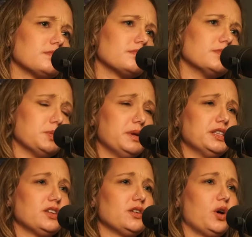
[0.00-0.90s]

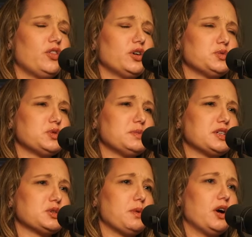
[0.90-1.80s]
Depends on, I thought it was supposed to be
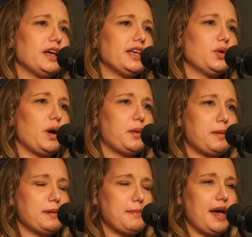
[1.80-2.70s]
a small hill. Why would
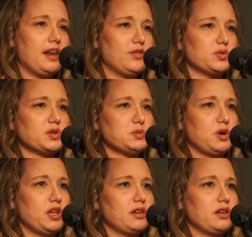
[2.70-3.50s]
I be mad if it was a small hill?